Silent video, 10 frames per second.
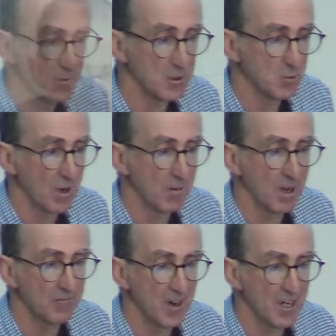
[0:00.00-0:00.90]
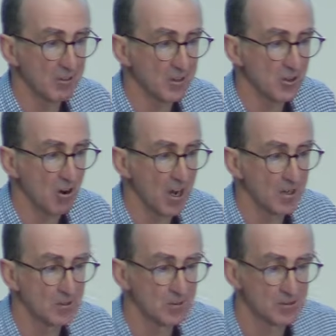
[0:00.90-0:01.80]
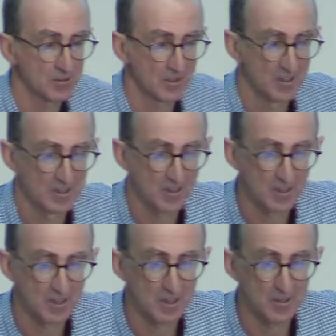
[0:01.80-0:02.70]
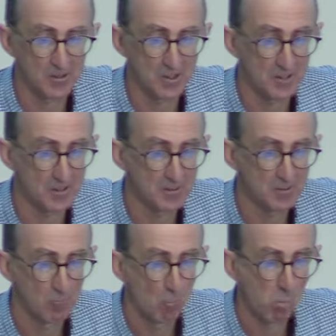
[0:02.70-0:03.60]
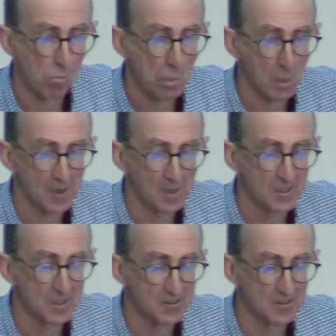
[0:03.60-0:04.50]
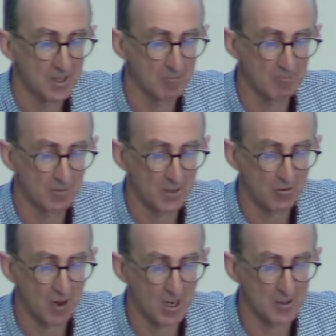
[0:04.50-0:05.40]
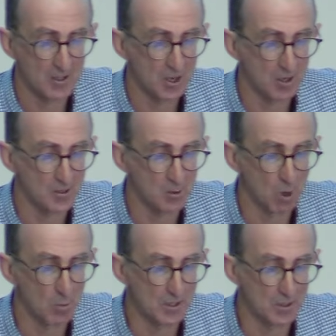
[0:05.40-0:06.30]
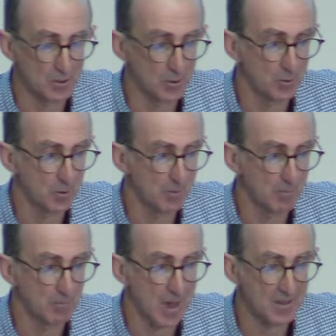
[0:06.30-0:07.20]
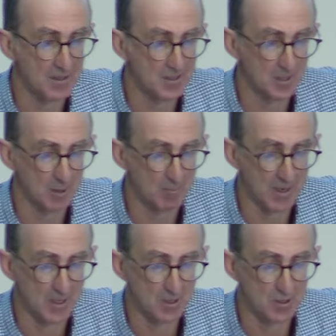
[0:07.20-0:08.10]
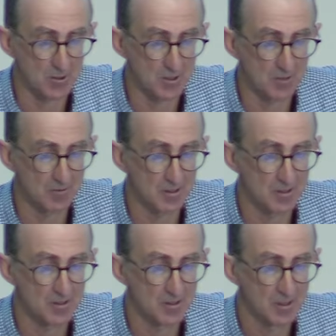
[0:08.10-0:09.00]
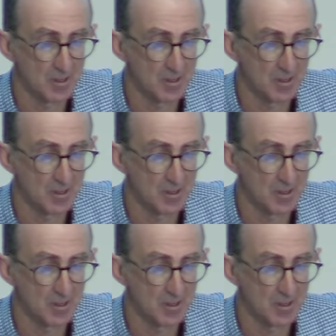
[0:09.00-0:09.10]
This is one of my favourite trials. Are you seeing this? It's a trial that shows that what we do matters and can make a huge difference.